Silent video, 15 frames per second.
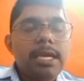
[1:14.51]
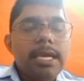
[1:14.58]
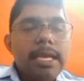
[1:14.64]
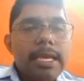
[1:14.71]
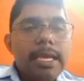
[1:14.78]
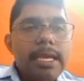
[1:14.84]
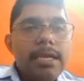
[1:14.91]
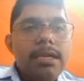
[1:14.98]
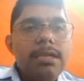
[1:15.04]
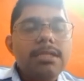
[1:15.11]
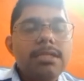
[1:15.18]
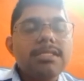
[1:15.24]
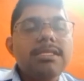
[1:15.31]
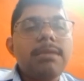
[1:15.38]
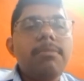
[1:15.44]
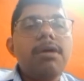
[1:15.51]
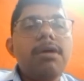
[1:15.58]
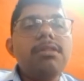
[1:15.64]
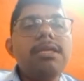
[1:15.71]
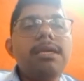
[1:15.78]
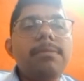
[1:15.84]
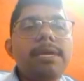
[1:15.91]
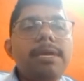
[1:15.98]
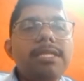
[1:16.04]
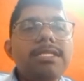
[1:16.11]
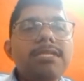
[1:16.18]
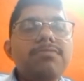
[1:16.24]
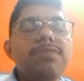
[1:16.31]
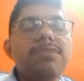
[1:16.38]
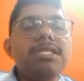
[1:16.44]
Here some of the
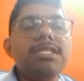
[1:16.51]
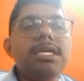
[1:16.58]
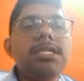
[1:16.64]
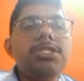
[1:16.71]
images which I